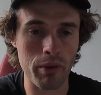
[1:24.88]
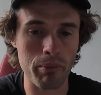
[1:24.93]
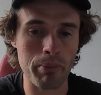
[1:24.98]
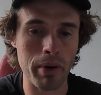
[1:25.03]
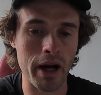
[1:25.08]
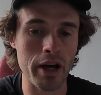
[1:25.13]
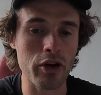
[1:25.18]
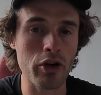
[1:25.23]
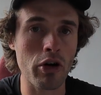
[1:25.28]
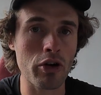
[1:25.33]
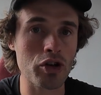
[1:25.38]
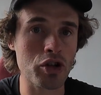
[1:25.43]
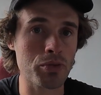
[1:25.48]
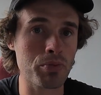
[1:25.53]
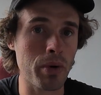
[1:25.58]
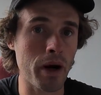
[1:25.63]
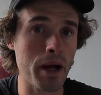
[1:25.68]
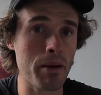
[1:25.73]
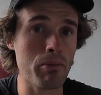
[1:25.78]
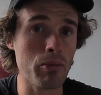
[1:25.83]
by not
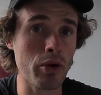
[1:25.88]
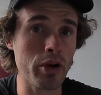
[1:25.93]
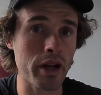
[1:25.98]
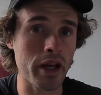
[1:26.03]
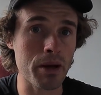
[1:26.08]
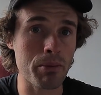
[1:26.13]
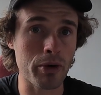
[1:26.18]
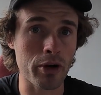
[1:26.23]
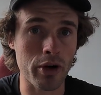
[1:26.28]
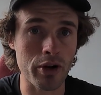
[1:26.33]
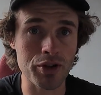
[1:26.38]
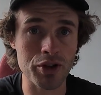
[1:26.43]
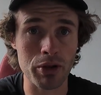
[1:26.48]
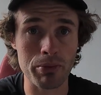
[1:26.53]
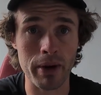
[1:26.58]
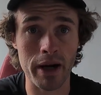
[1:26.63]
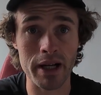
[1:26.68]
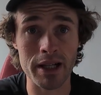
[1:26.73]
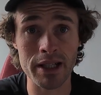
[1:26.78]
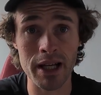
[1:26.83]
just by money, but also
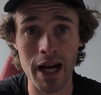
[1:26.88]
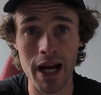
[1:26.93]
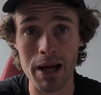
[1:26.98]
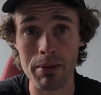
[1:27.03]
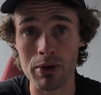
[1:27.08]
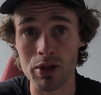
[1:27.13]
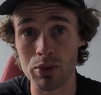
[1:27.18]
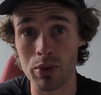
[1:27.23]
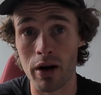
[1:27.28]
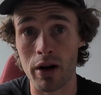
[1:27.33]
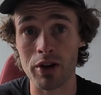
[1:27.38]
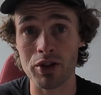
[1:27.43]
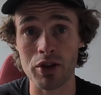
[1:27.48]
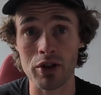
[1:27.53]
by time as well.